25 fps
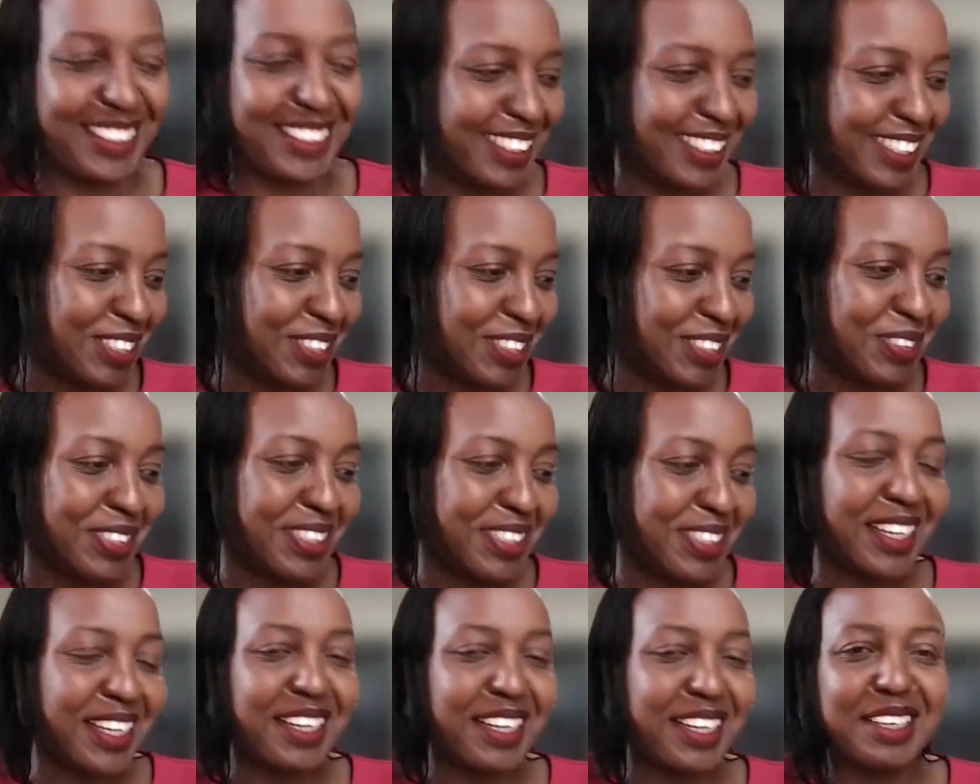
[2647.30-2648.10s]

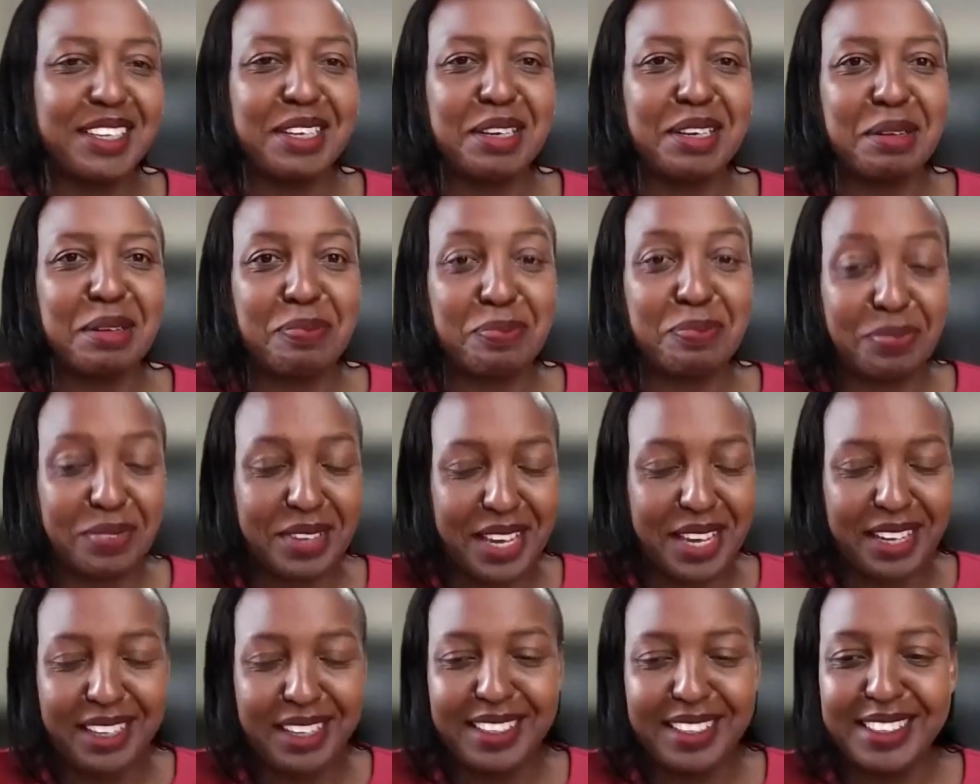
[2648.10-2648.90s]
it's a good
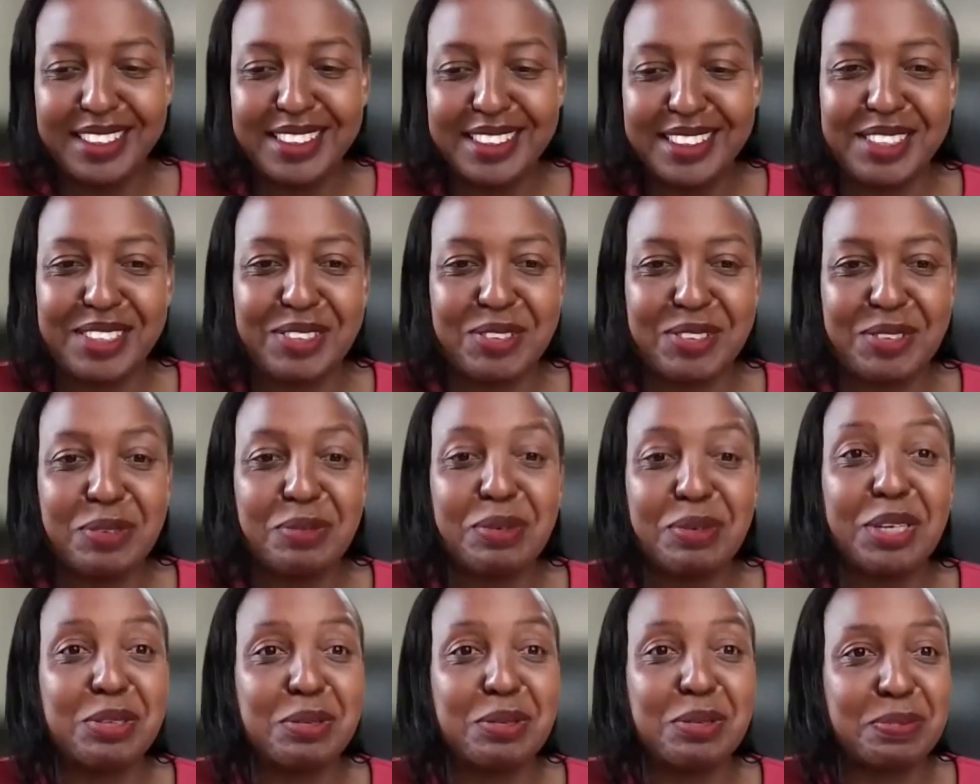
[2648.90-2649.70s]
uh, yeah it's a
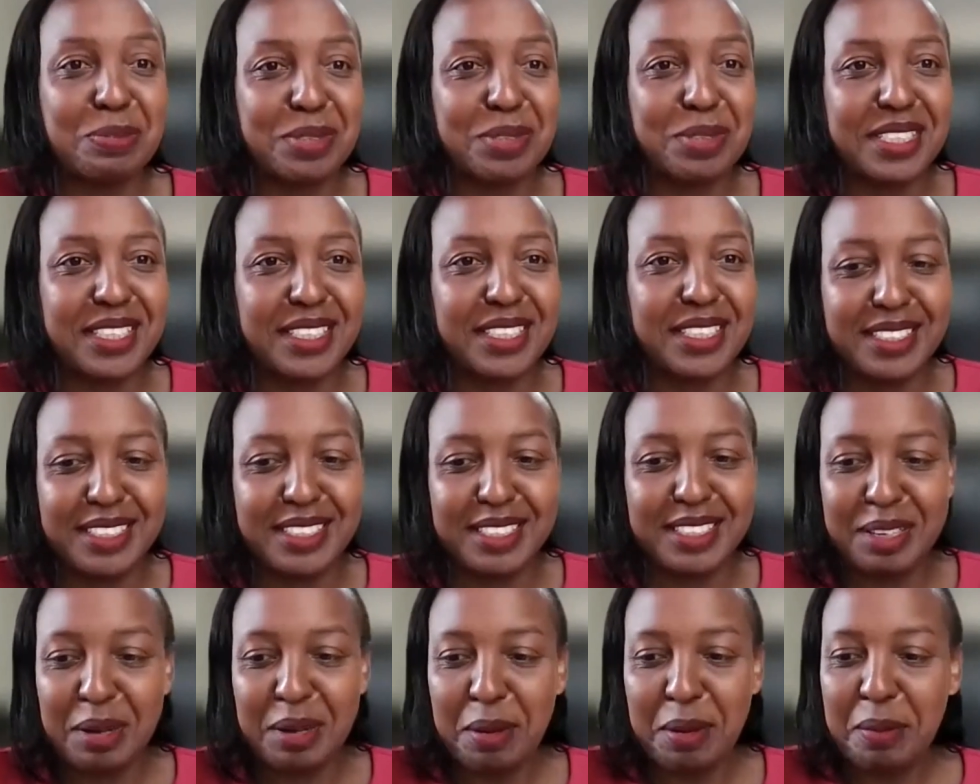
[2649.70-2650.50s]
good way to put
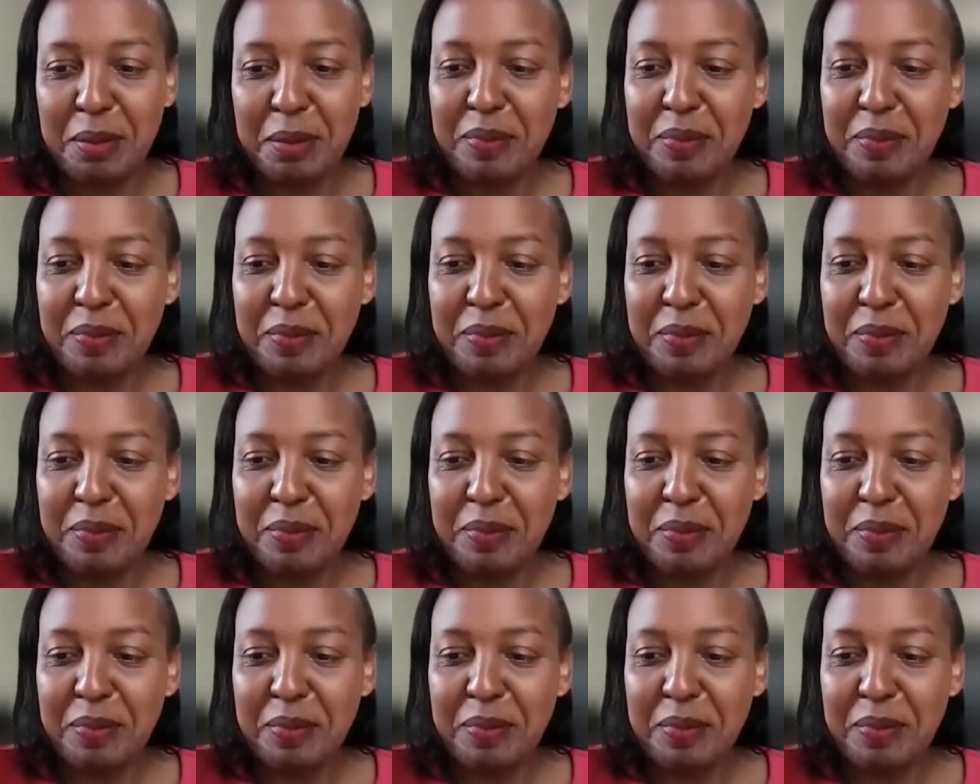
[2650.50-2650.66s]
it